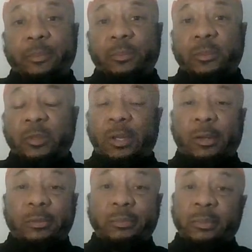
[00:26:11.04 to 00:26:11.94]
You
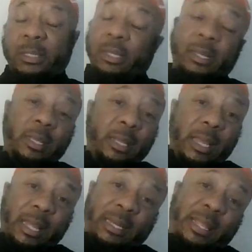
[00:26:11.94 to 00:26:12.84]
know,
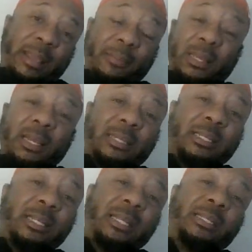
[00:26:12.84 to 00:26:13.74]
and then because
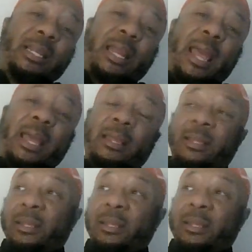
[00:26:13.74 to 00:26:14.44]
of this and that,